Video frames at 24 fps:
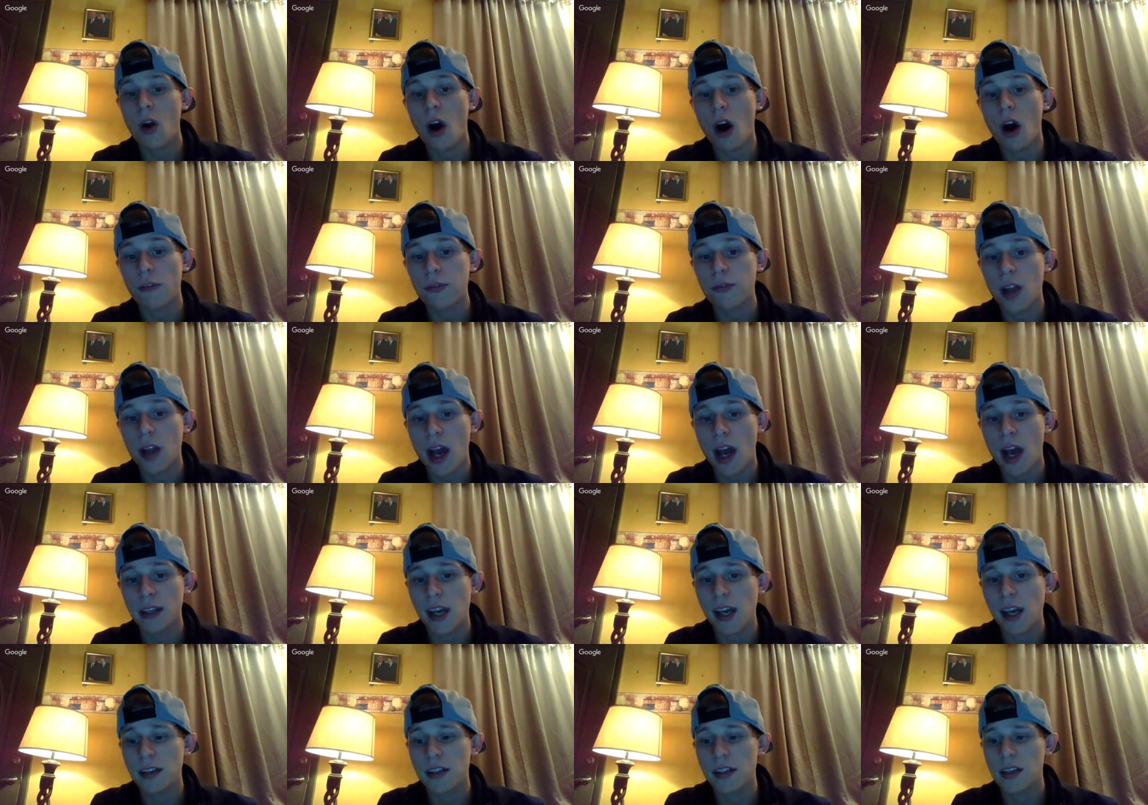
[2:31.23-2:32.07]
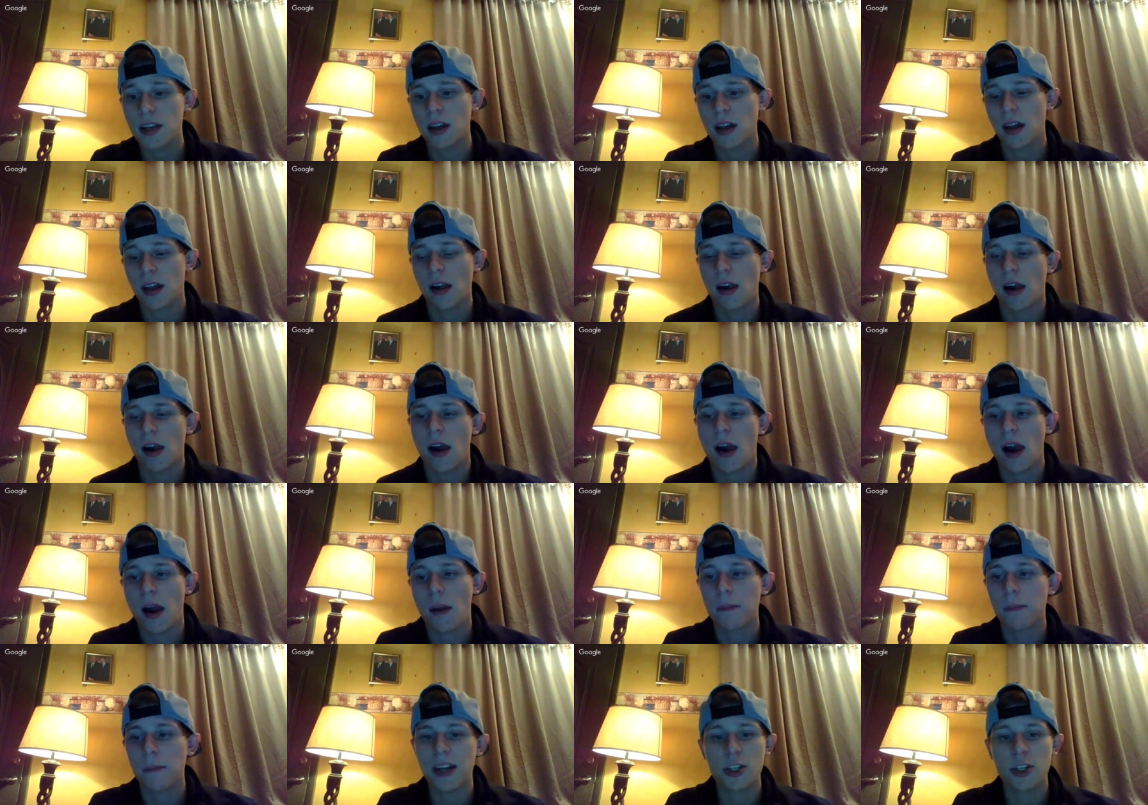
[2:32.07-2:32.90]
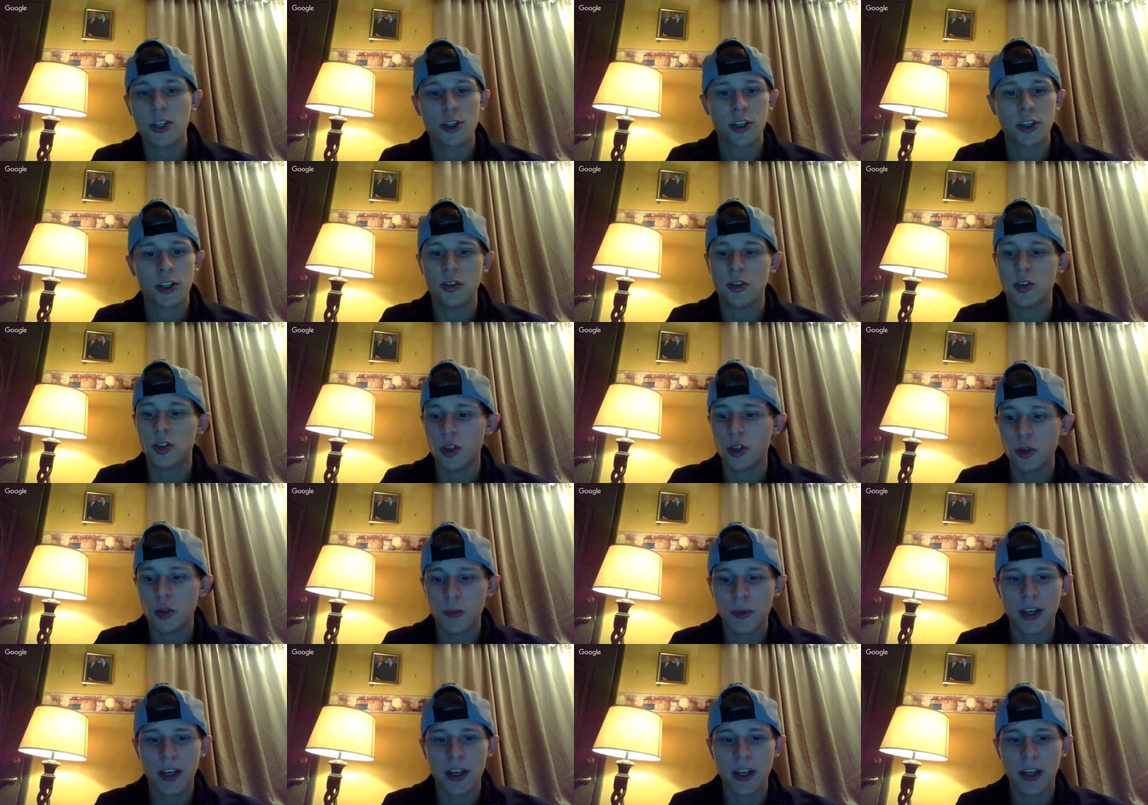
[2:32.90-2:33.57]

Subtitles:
offline yet, make sure you do.